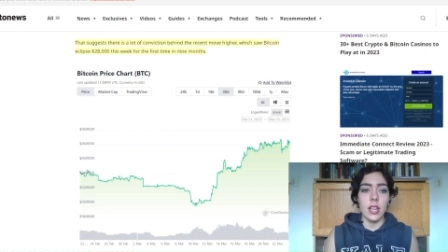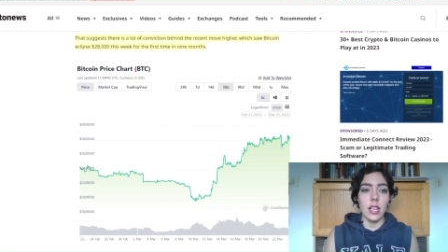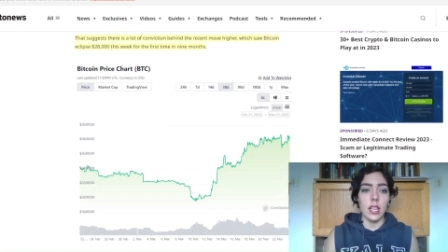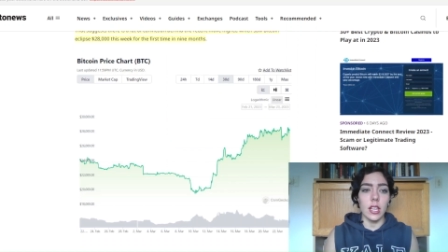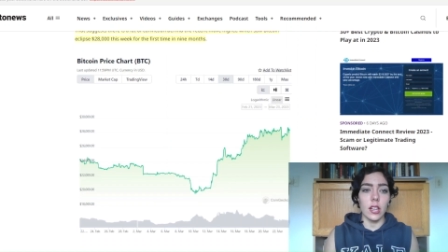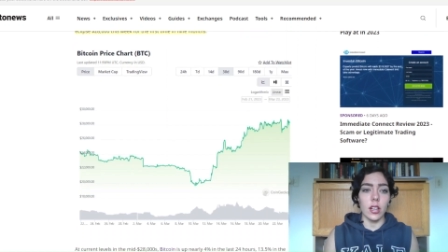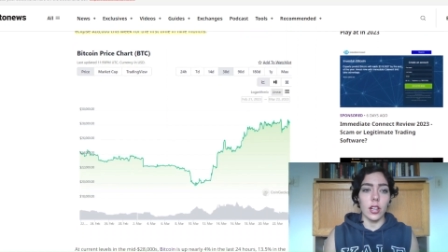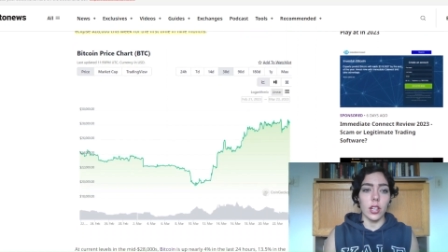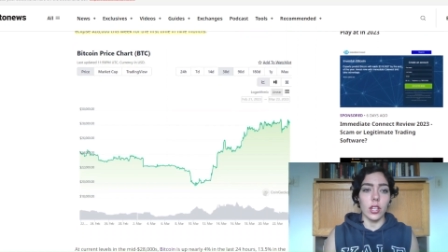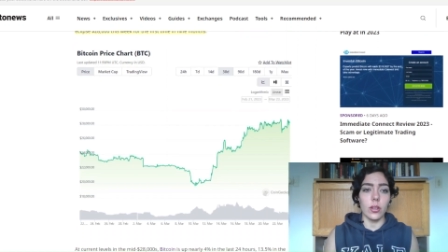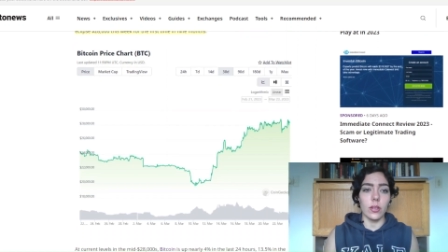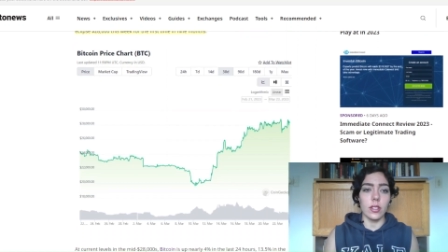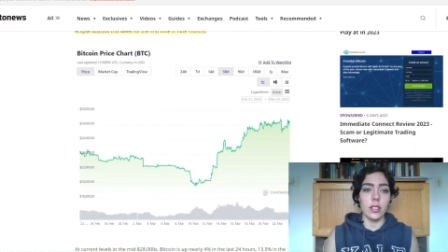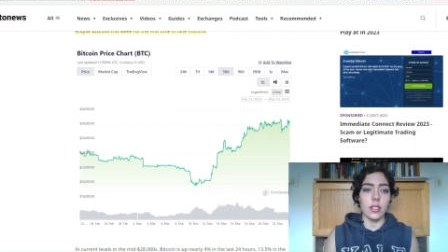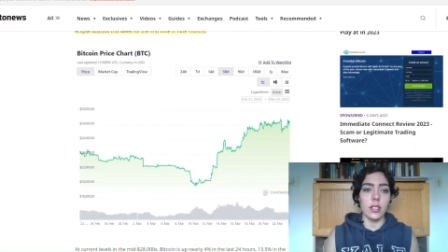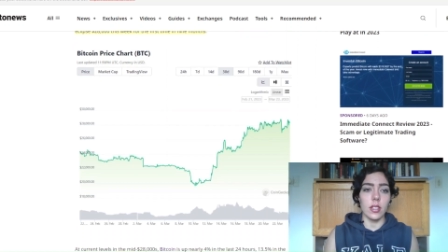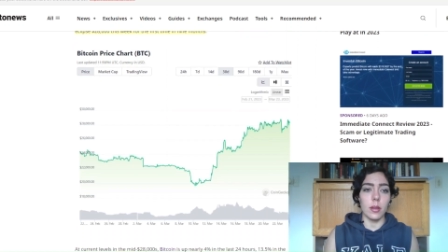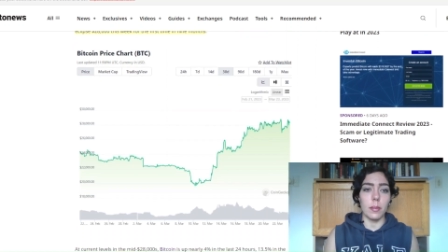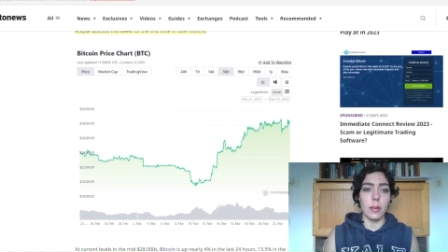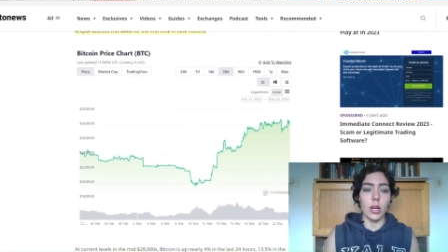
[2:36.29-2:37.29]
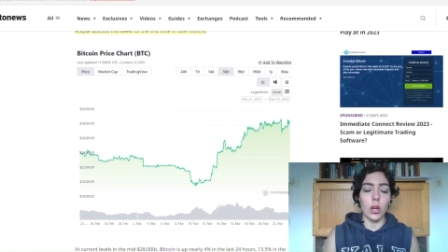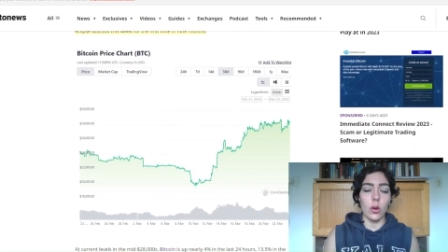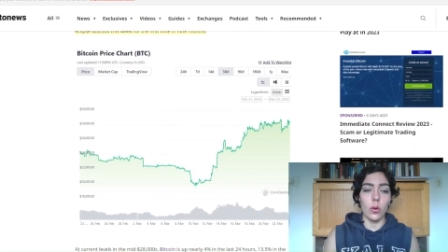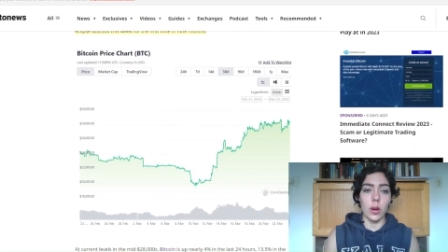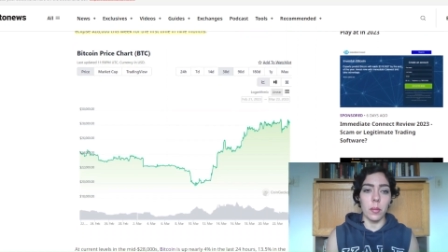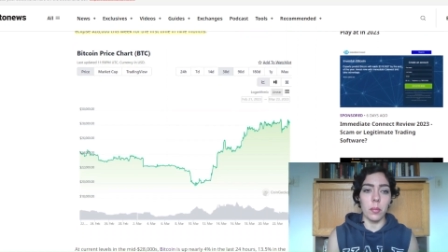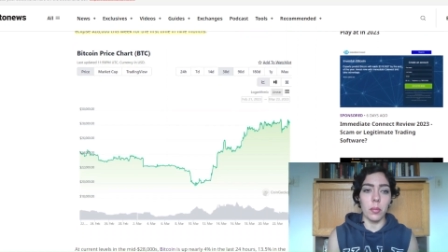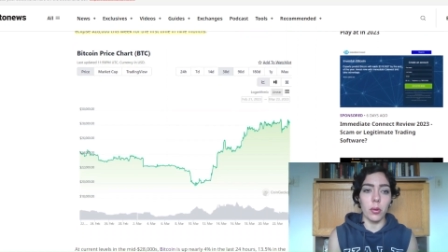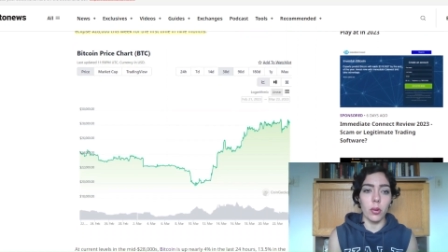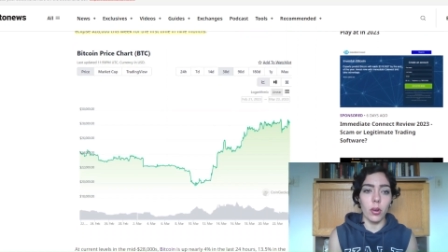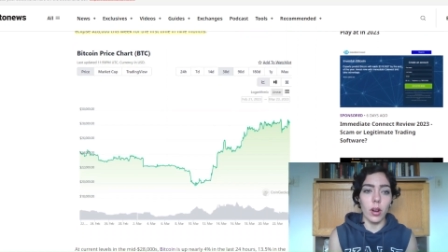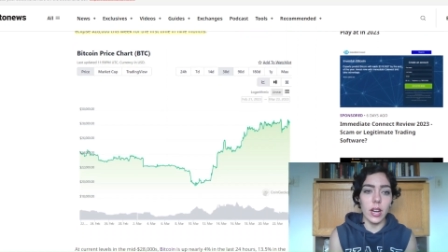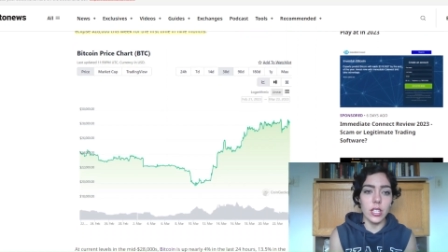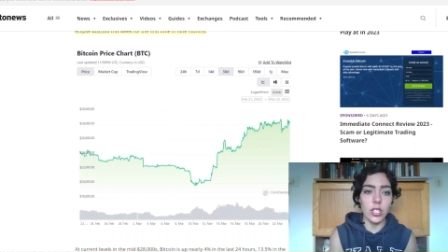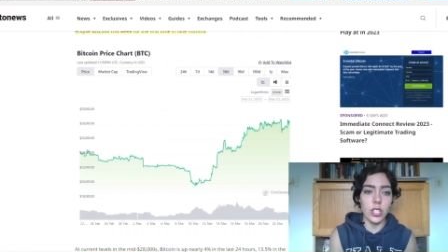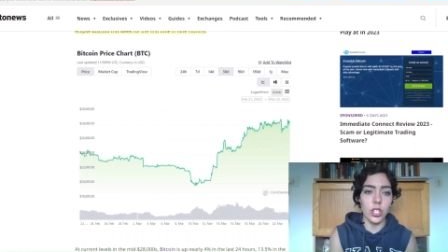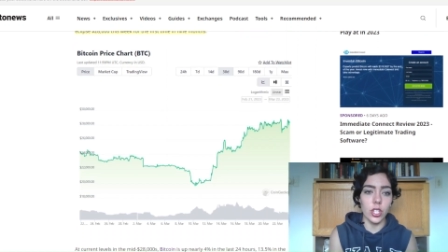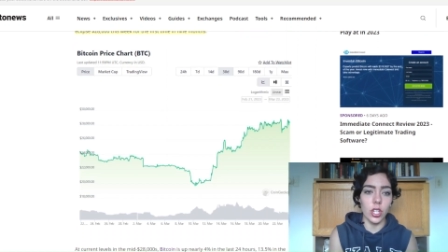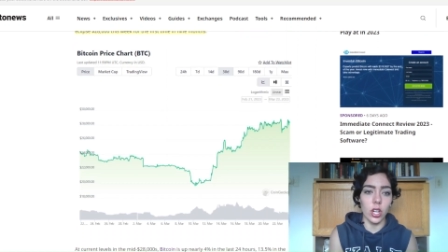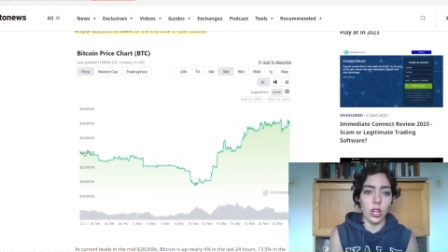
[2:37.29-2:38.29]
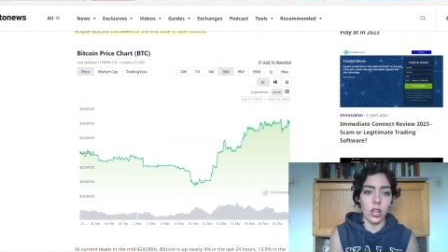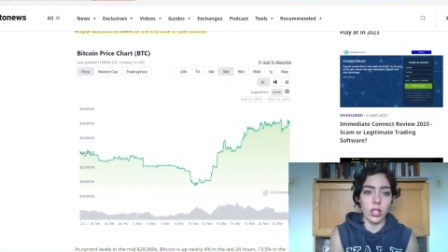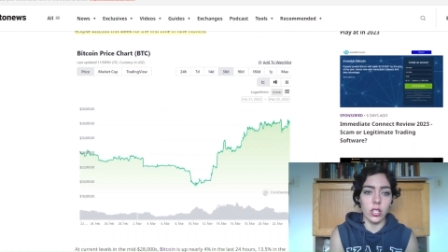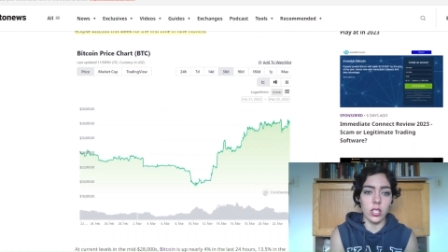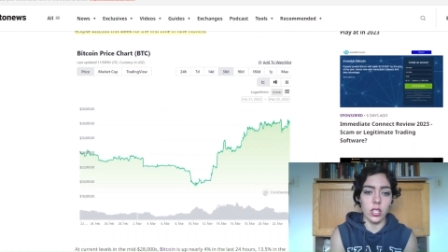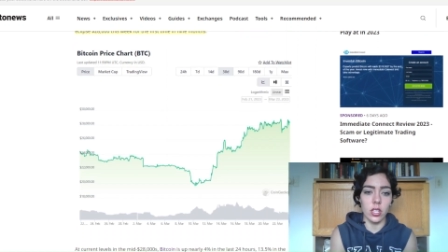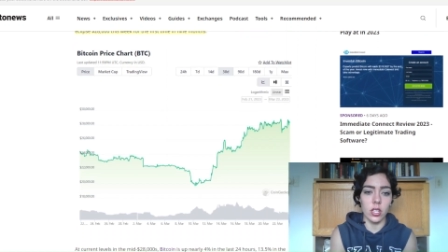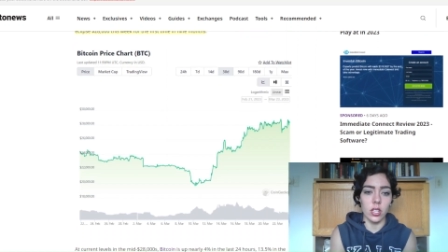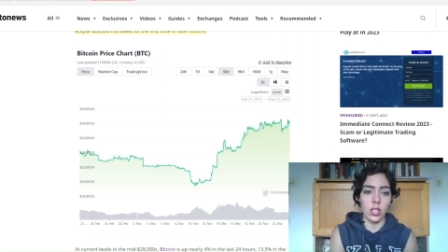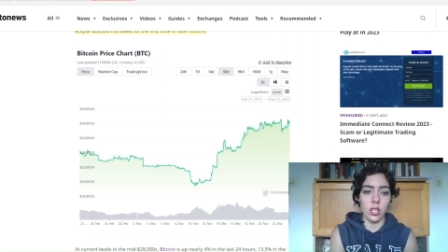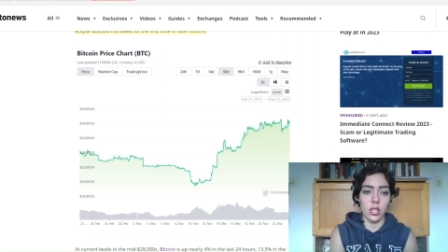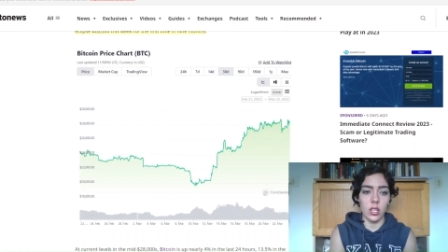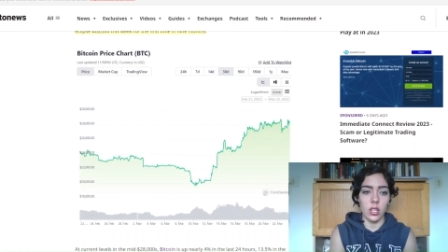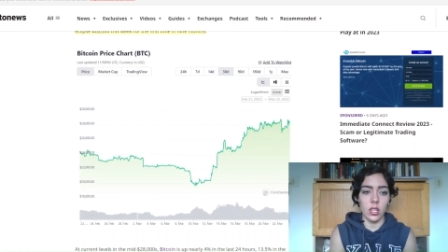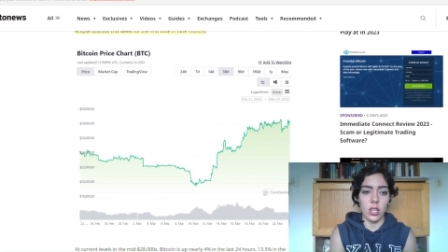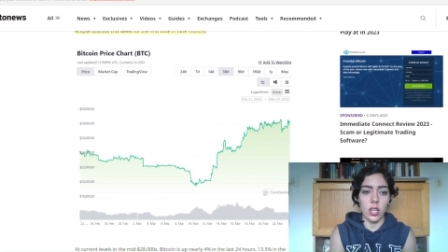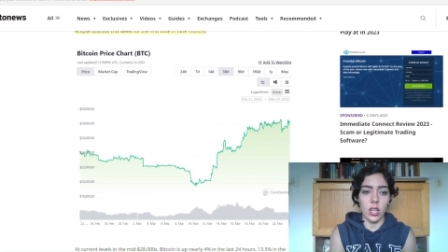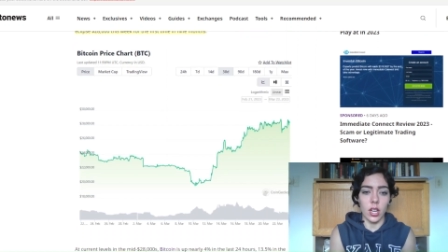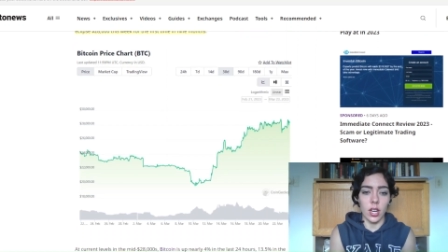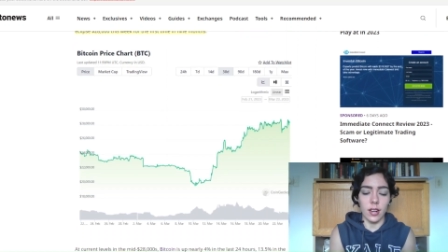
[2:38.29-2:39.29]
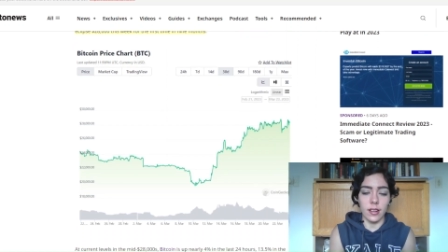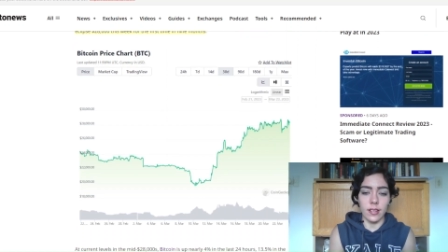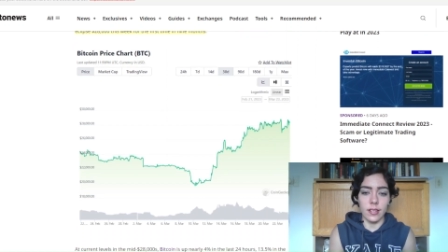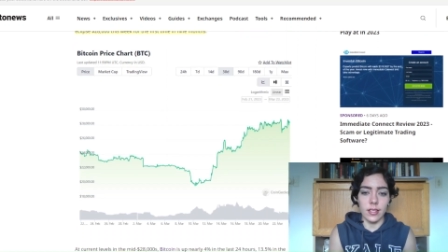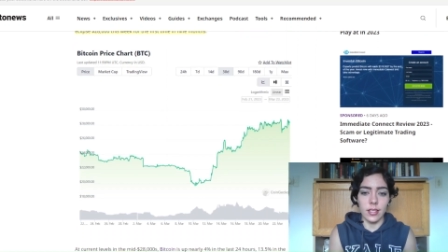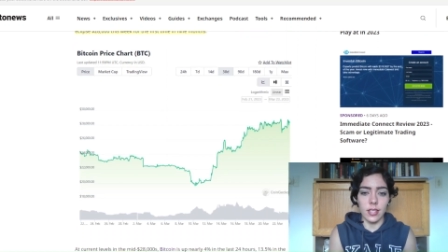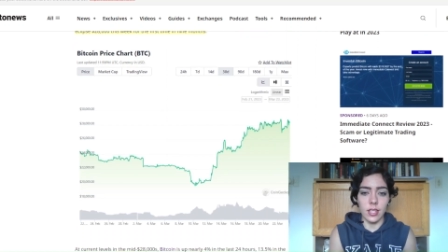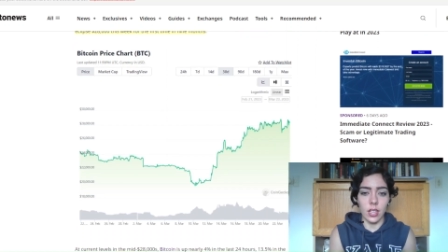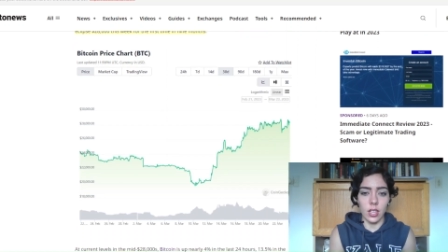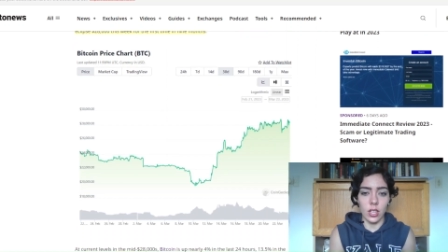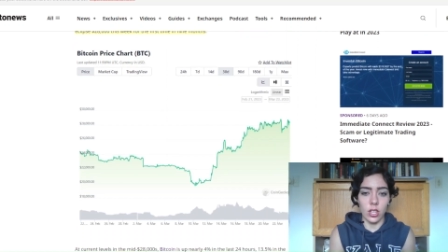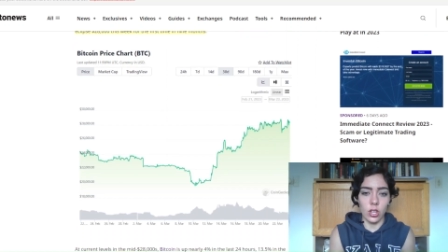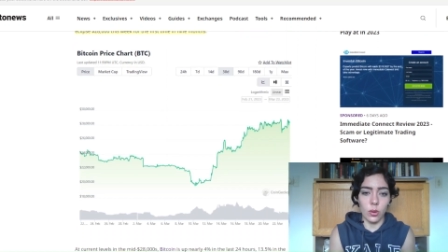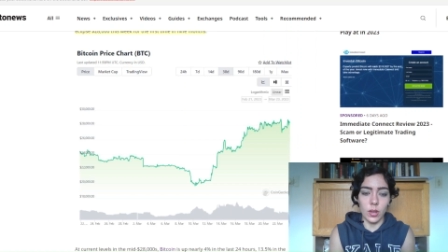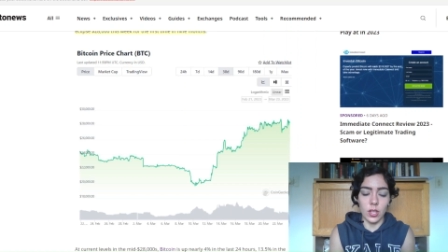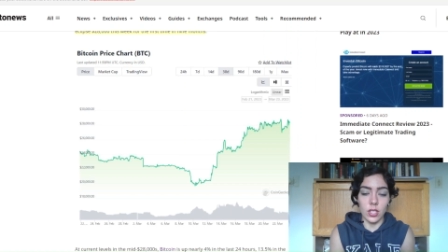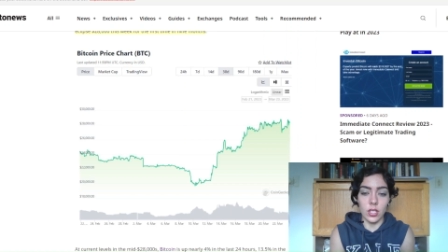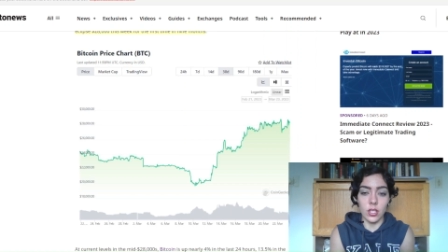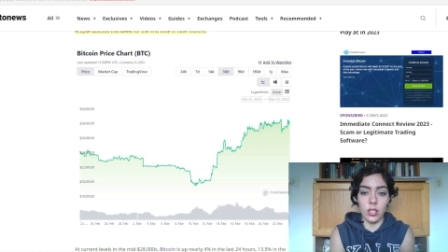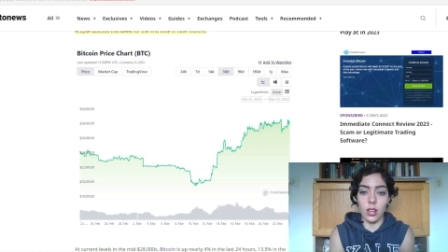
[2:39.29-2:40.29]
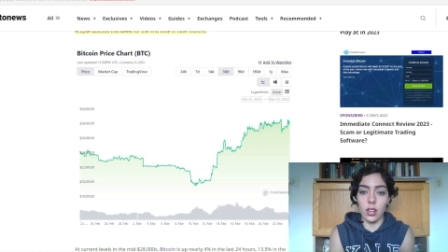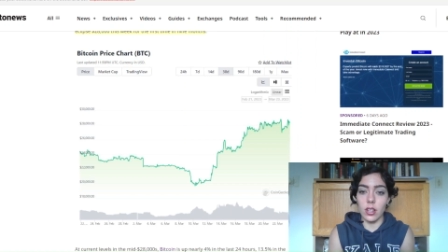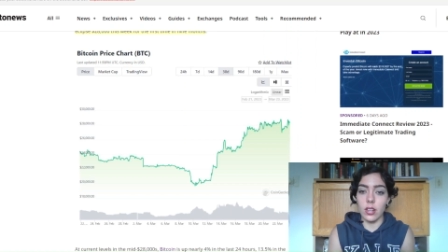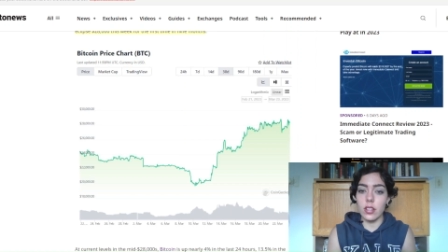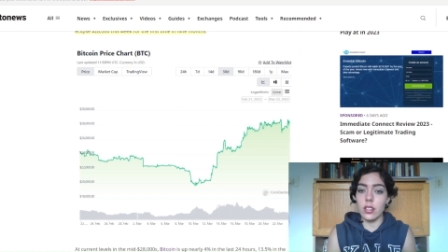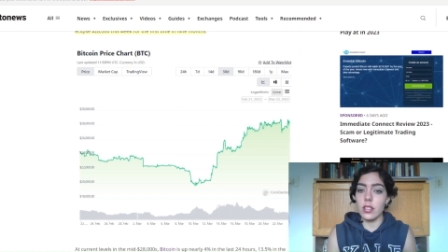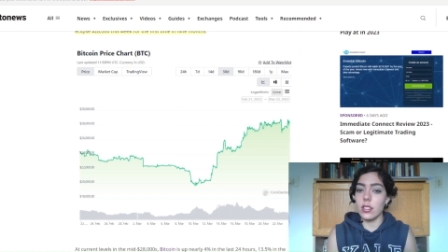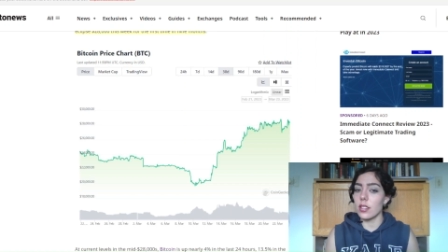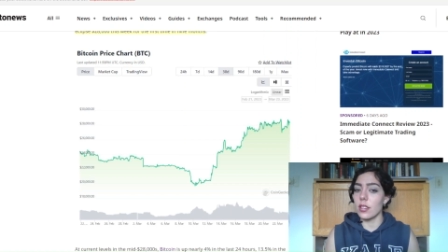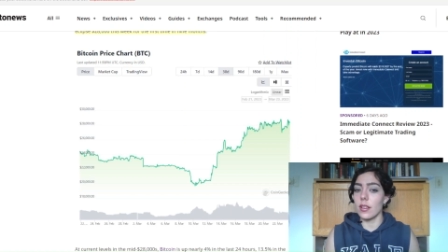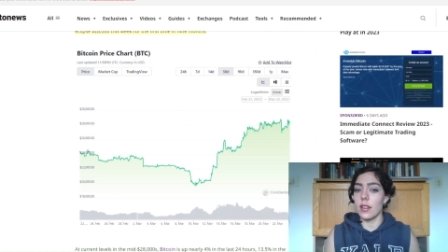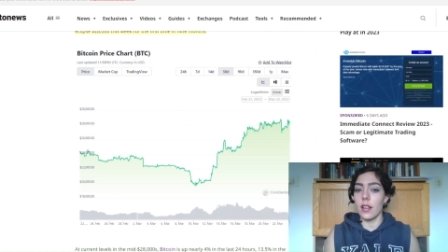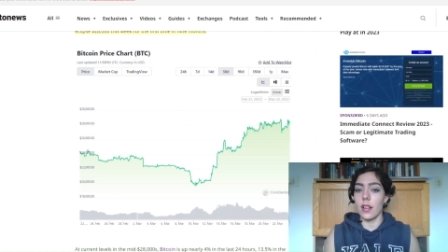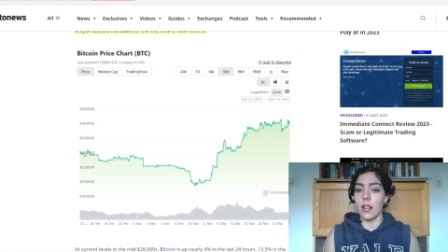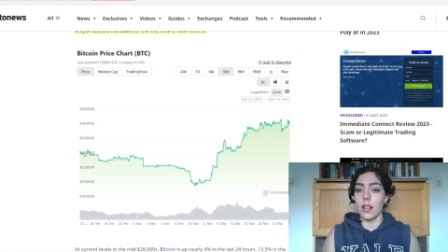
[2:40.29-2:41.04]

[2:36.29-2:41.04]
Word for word: Here you can see the Bitcoin price chart. Currency in U S dollars.